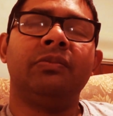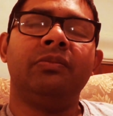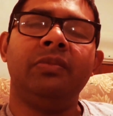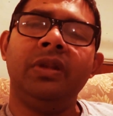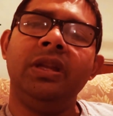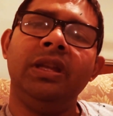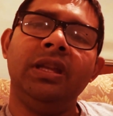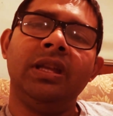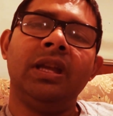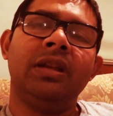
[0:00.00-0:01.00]

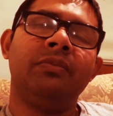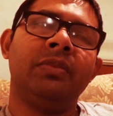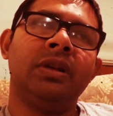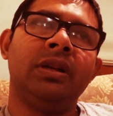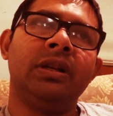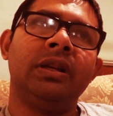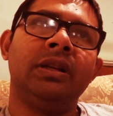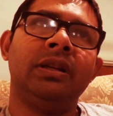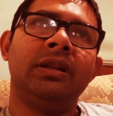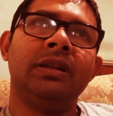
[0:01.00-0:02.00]
me and my
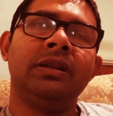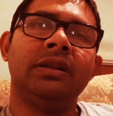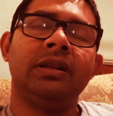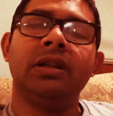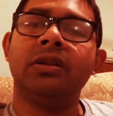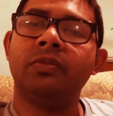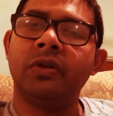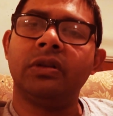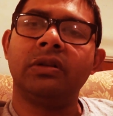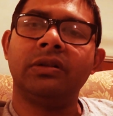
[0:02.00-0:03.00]
younger
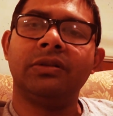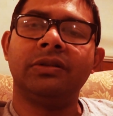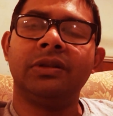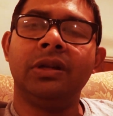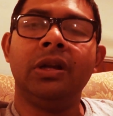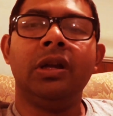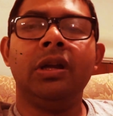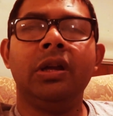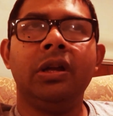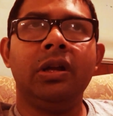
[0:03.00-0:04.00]
brother,
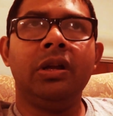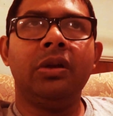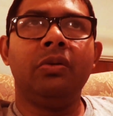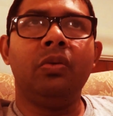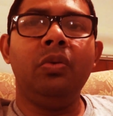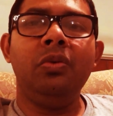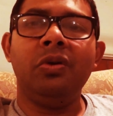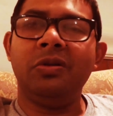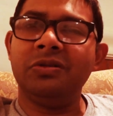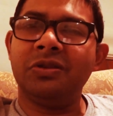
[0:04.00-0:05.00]
who
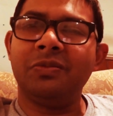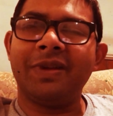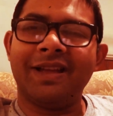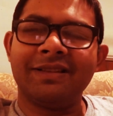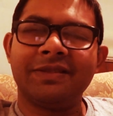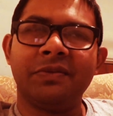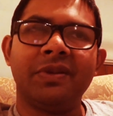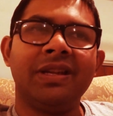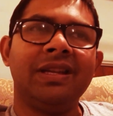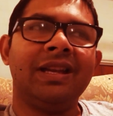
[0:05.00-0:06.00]
also passed
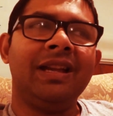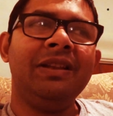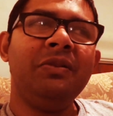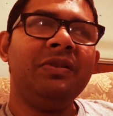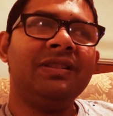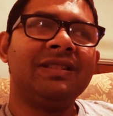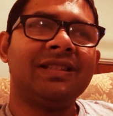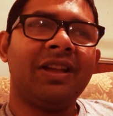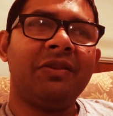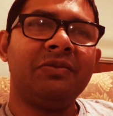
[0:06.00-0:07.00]
away. I know it
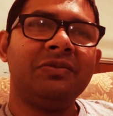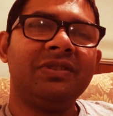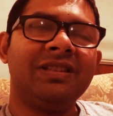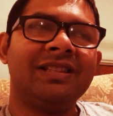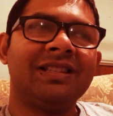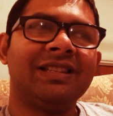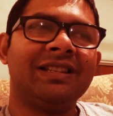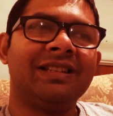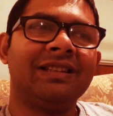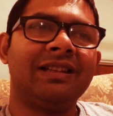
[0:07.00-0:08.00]
sounds
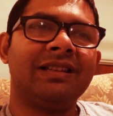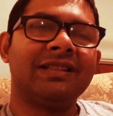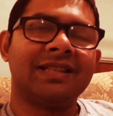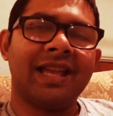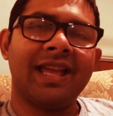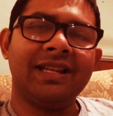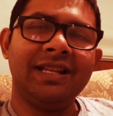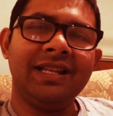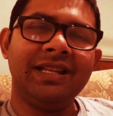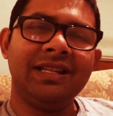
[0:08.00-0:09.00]

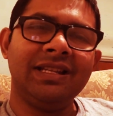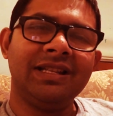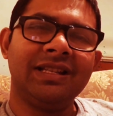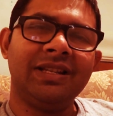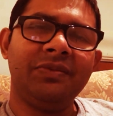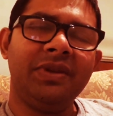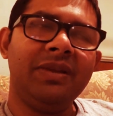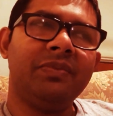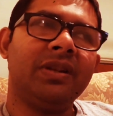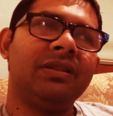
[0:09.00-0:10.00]
saddening in a
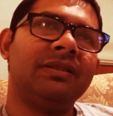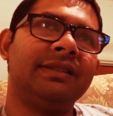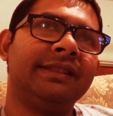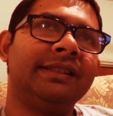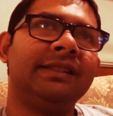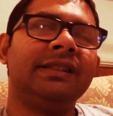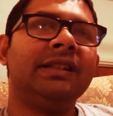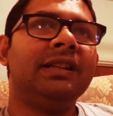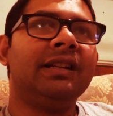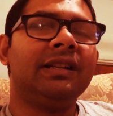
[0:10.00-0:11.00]
way, but
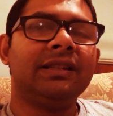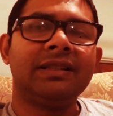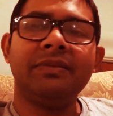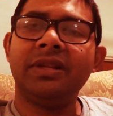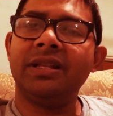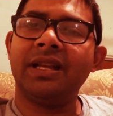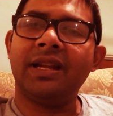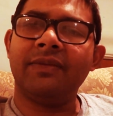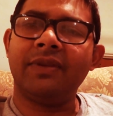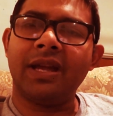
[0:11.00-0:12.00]
it's something that
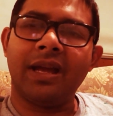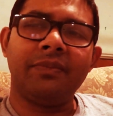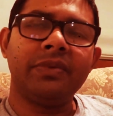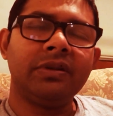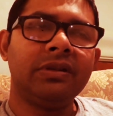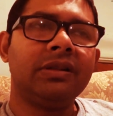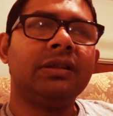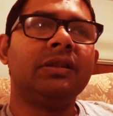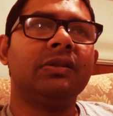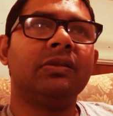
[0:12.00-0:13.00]
have happened
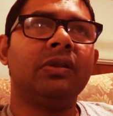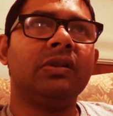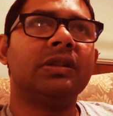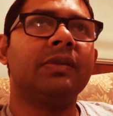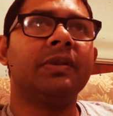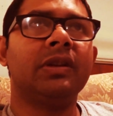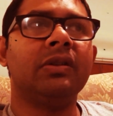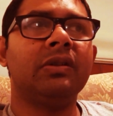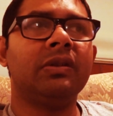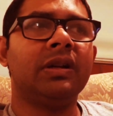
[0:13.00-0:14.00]
a long time
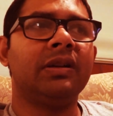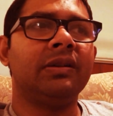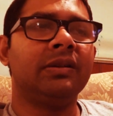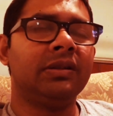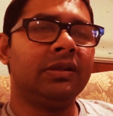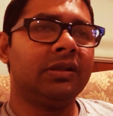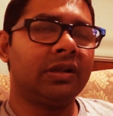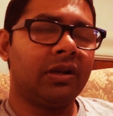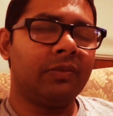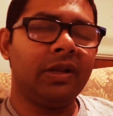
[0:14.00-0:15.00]
ago.
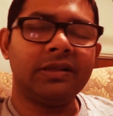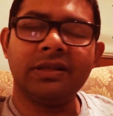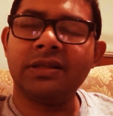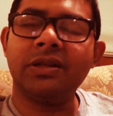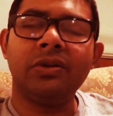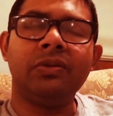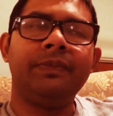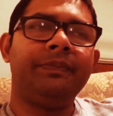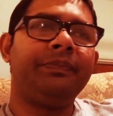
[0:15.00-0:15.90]
God bless his soul,